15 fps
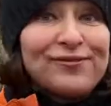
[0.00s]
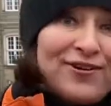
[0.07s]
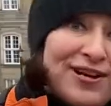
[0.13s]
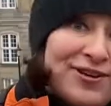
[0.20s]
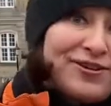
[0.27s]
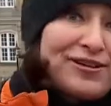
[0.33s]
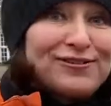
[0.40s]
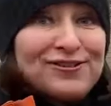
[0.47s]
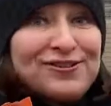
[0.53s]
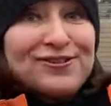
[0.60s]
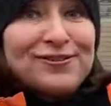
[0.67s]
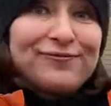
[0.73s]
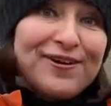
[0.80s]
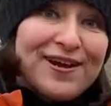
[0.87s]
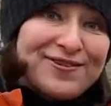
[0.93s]
Frederick,
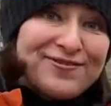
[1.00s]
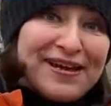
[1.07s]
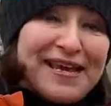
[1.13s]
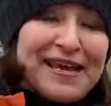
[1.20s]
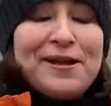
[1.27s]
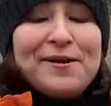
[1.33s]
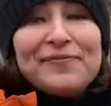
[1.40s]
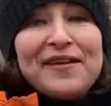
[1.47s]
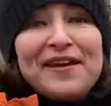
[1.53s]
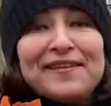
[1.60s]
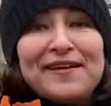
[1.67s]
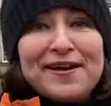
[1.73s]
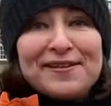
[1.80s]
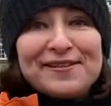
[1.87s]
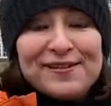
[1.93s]
Christian Frederick.
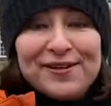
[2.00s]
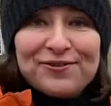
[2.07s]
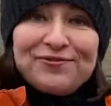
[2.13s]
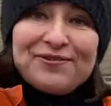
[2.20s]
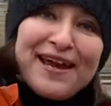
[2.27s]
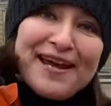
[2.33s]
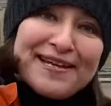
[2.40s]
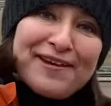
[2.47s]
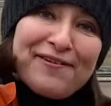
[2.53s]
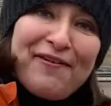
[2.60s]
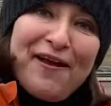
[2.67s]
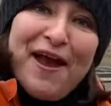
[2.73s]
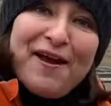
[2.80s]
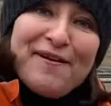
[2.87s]
They're not so creative,